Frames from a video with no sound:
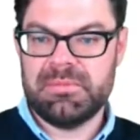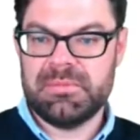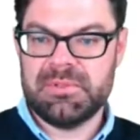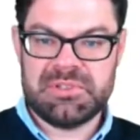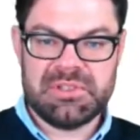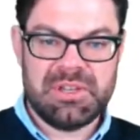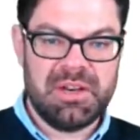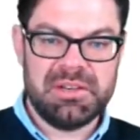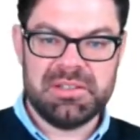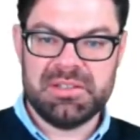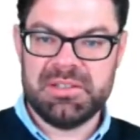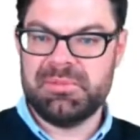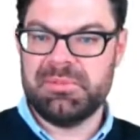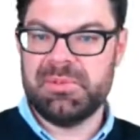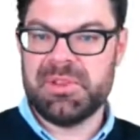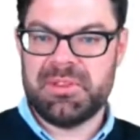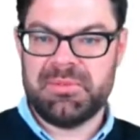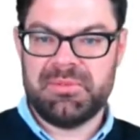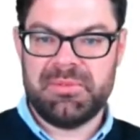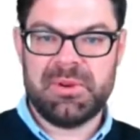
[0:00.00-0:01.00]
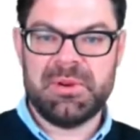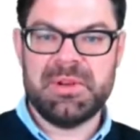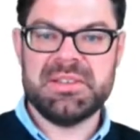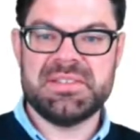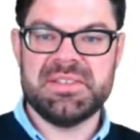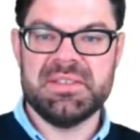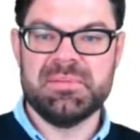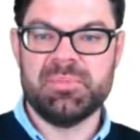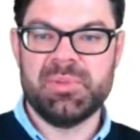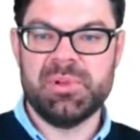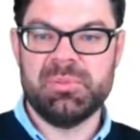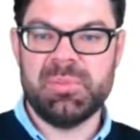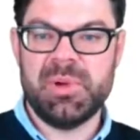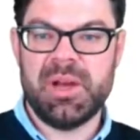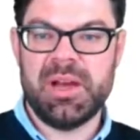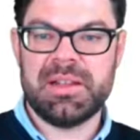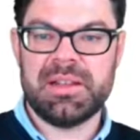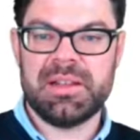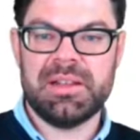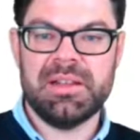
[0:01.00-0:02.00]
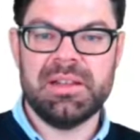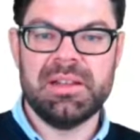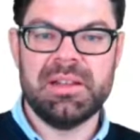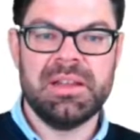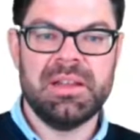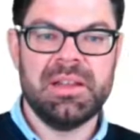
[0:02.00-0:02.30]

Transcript: starting with a very simple model.